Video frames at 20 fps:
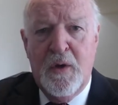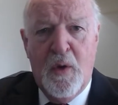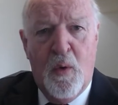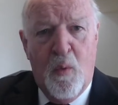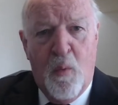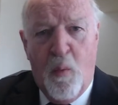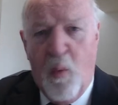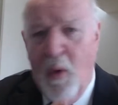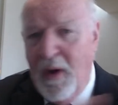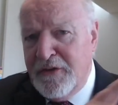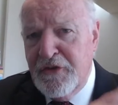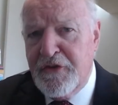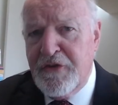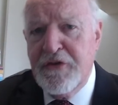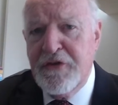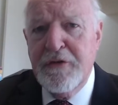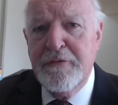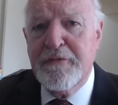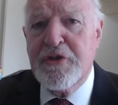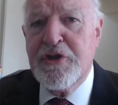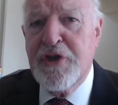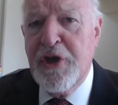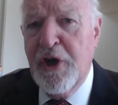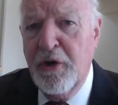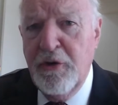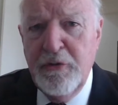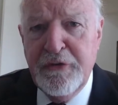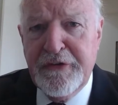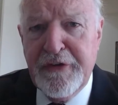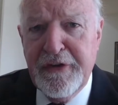Once you've
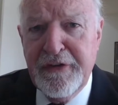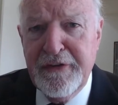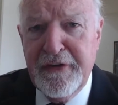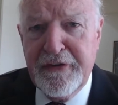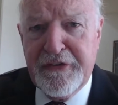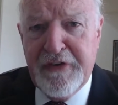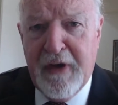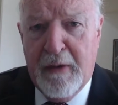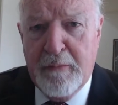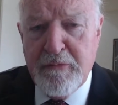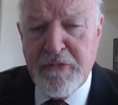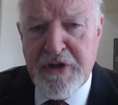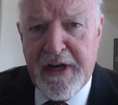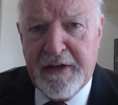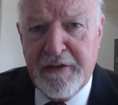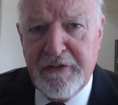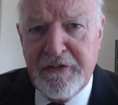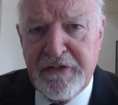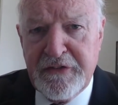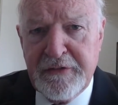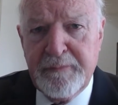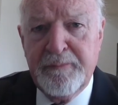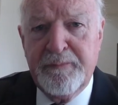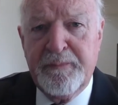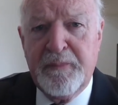chosen the subjects,